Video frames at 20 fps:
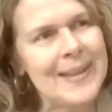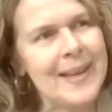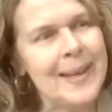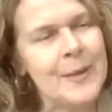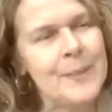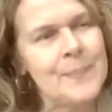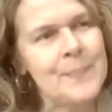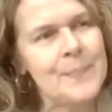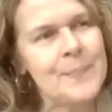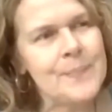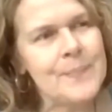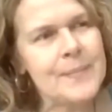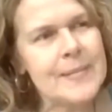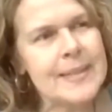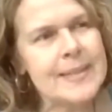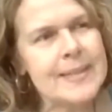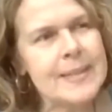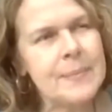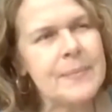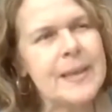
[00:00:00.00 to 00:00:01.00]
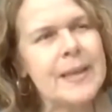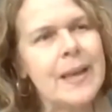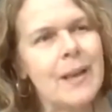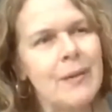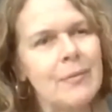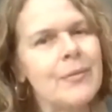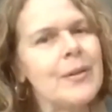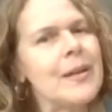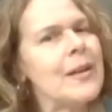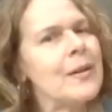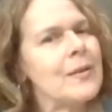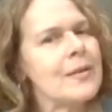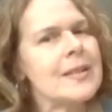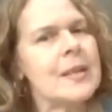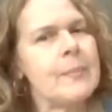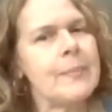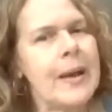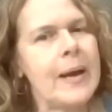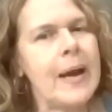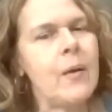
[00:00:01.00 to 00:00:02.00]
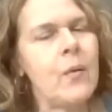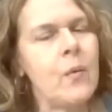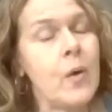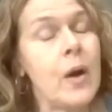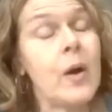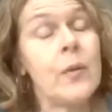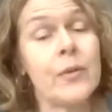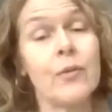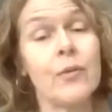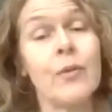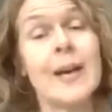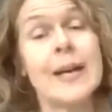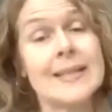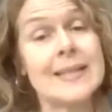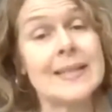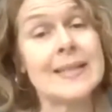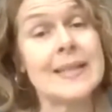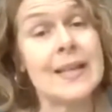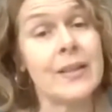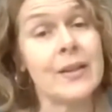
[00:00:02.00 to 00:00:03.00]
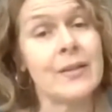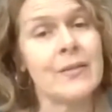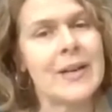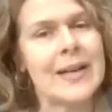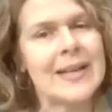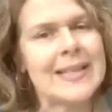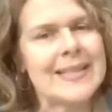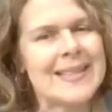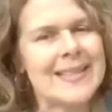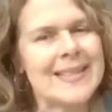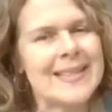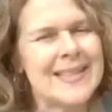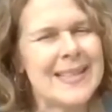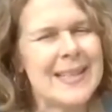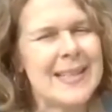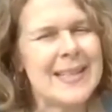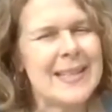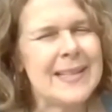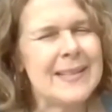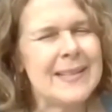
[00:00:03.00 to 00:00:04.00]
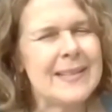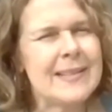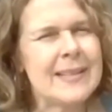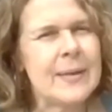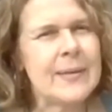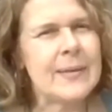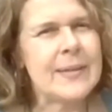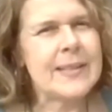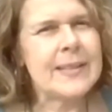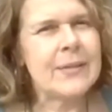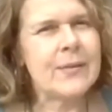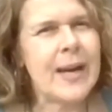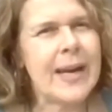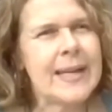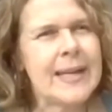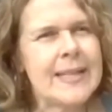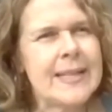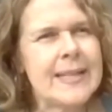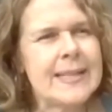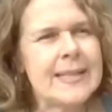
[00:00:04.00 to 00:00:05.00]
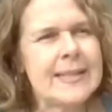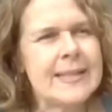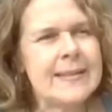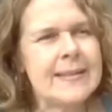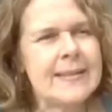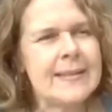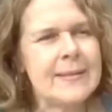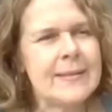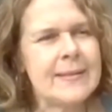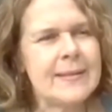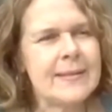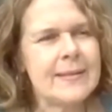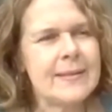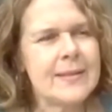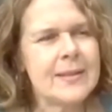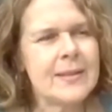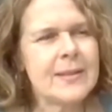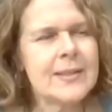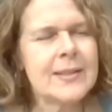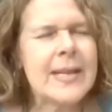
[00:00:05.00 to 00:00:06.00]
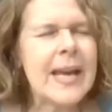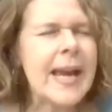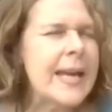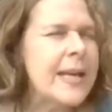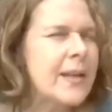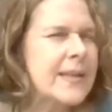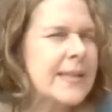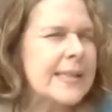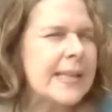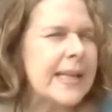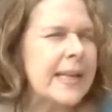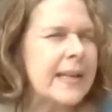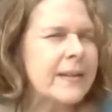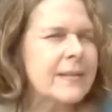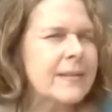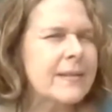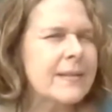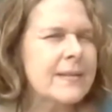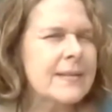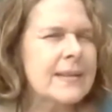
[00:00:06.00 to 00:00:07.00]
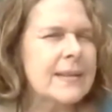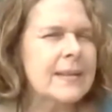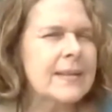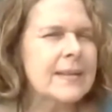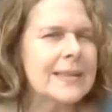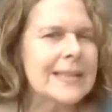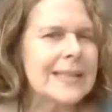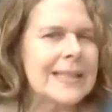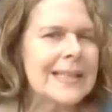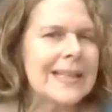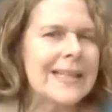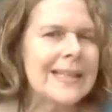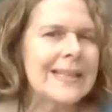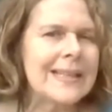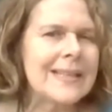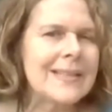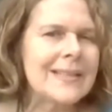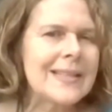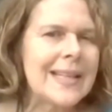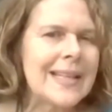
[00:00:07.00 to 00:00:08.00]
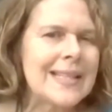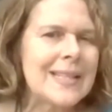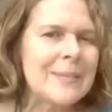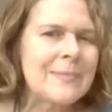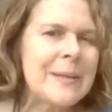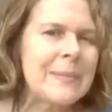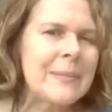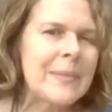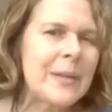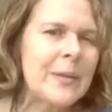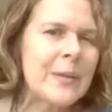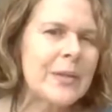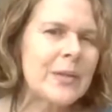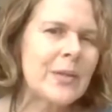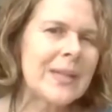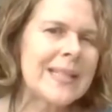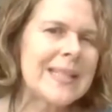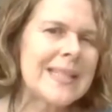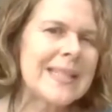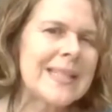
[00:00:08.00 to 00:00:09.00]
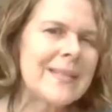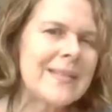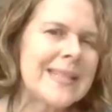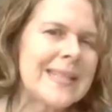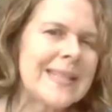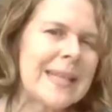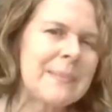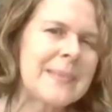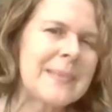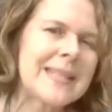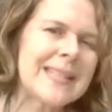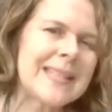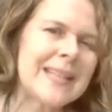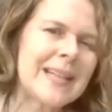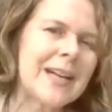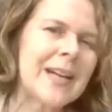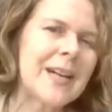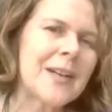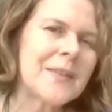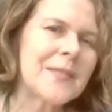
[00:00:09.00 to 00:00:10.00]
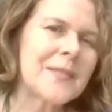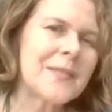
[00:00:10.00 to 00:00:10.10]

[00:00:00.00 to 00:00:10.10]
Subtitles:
And something lovely also about I work with other writers. So it's great to share your skills and chat to people who are trying to do the same stuff.